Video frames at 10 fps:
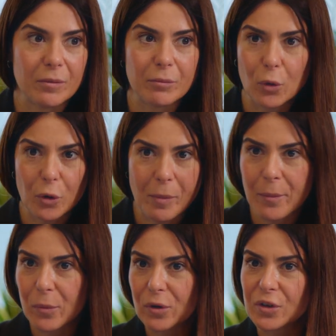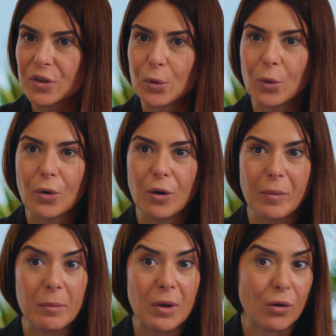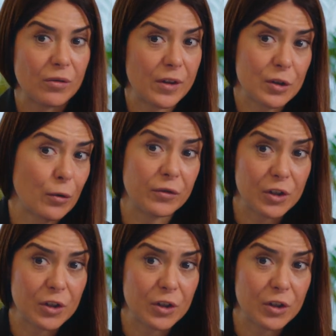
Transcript: board members or maybe of